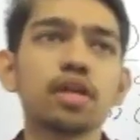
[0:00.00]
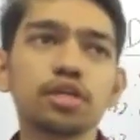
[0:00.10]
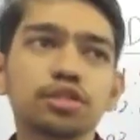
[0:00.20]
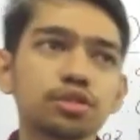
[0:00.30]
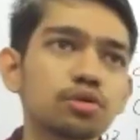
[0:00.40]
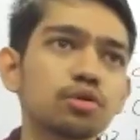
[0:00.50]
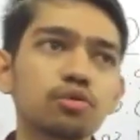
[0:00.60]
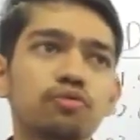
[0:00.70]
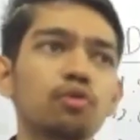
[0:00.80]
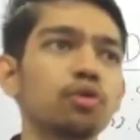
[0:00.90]

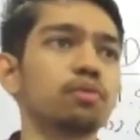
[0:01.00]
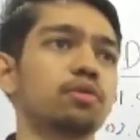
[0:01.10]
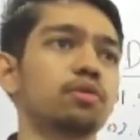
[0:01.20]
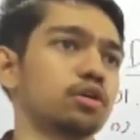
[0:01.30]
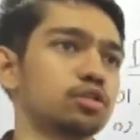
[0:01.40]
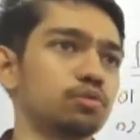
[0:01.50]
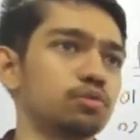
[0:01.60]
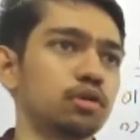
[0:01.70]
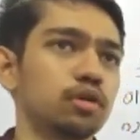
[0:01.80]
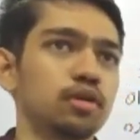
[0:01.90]
direction to phloem
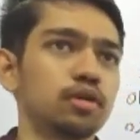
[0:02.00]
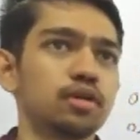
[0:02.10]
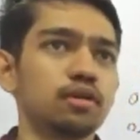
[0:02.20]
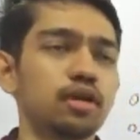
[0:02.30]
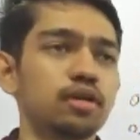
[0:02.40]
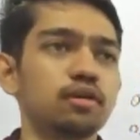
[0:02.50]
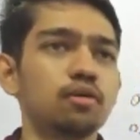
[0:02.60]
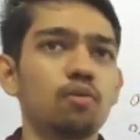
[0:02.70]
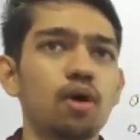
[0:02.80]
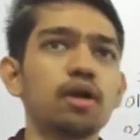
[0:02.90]
transport, right?
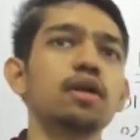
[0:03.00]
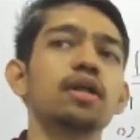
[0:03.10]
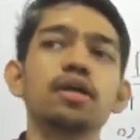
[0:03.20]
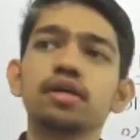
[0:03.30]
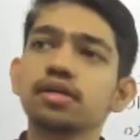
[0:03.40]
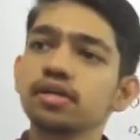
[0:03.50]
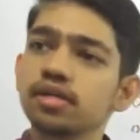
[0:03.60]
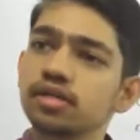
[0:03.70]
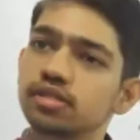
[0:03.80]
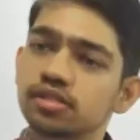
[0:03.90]
One day,
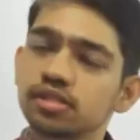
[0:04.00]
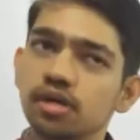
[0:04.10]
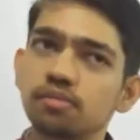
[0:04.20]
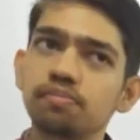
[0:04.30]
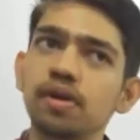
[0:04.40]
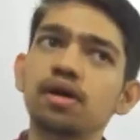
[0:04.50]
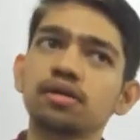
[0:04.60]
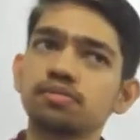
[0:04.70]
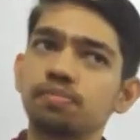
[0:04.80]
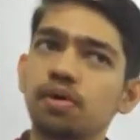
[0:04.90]
some
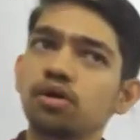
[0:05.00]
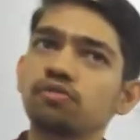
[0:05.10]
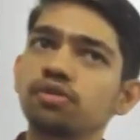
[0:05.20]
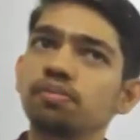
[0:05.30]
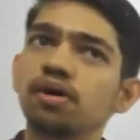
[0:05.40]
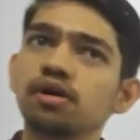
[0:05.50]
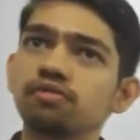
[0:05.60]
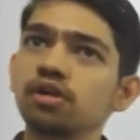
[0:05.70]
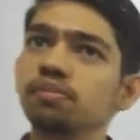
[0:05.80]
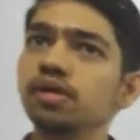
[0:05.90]
part of the
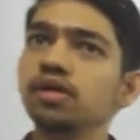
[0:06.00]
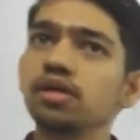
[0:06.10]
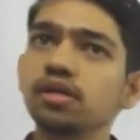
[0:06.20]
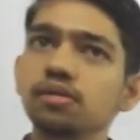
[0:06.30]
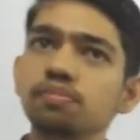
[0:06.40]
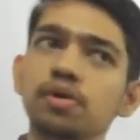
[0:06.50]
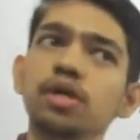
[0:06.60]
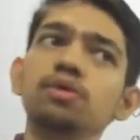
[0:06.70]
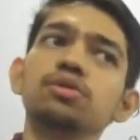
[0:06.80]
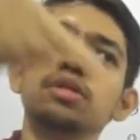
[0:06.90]
plant will be
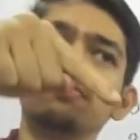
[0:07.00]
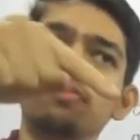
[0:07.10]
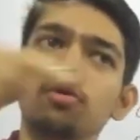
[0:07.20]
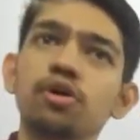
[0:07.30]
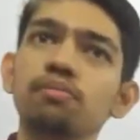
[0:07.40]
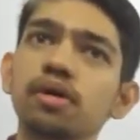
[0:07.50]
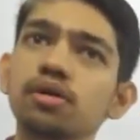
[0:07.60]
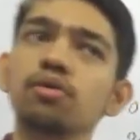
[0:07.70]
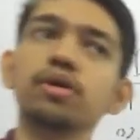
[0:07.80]
producing phloem